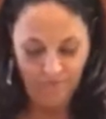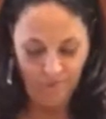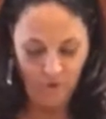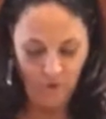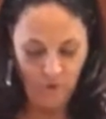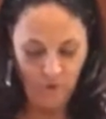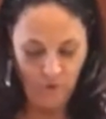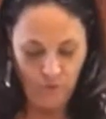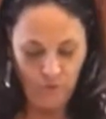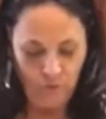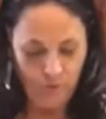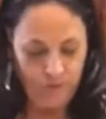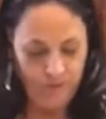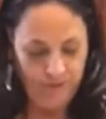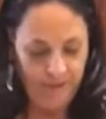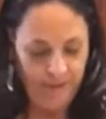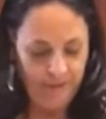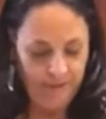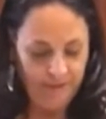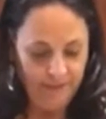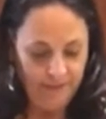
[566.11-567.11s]

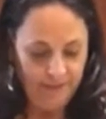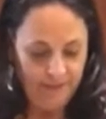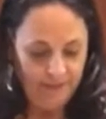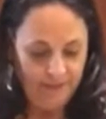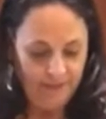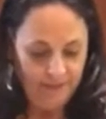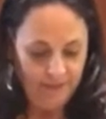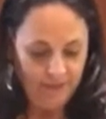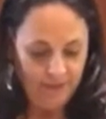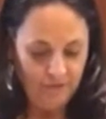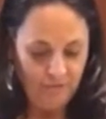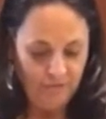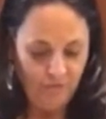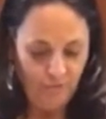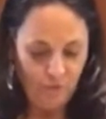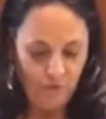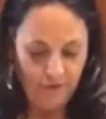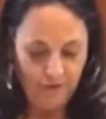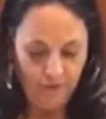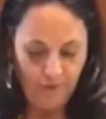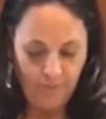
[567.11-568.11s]
fold the
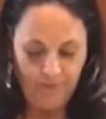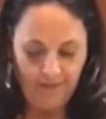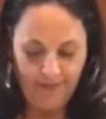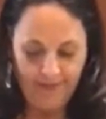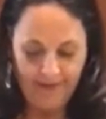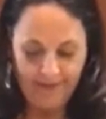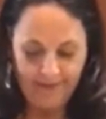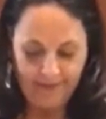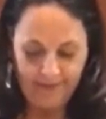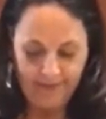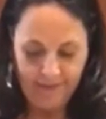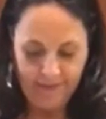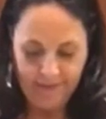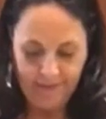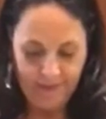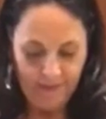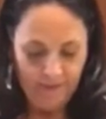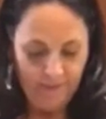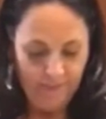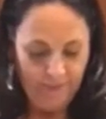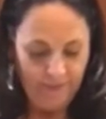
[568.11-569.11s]
foil back,
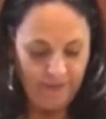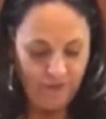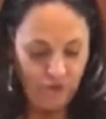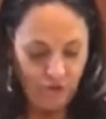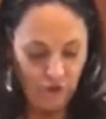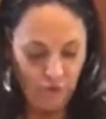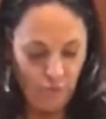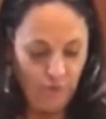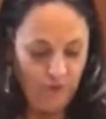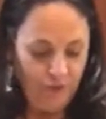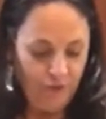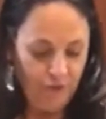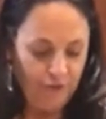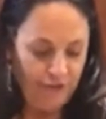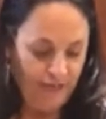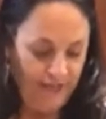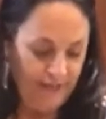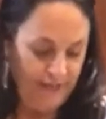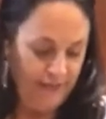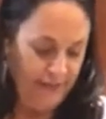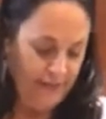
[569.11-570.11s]
make sure where you
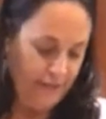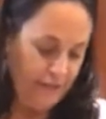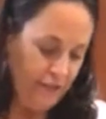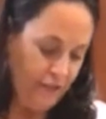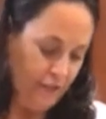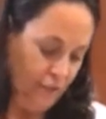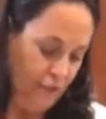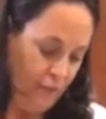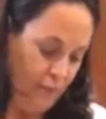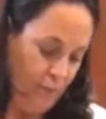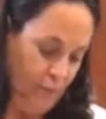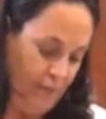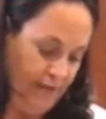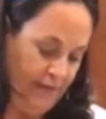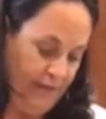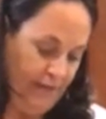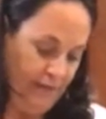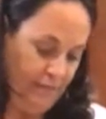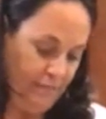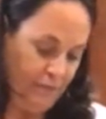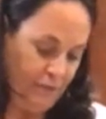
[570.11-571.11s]
cut it, you
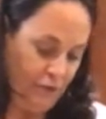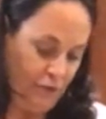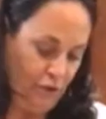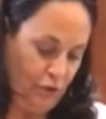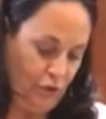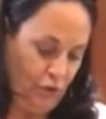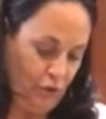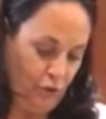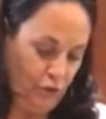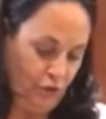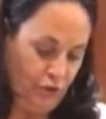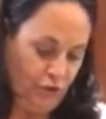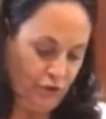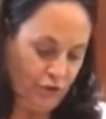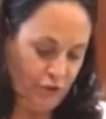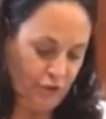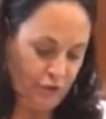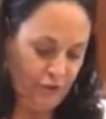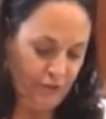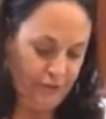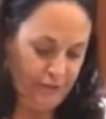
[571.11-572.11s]
bring it up so the juice
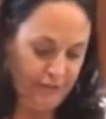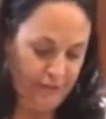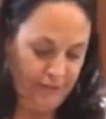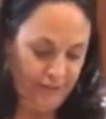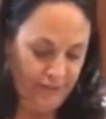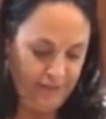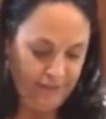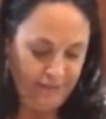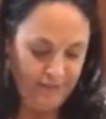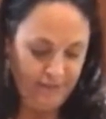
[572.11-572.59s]
is good,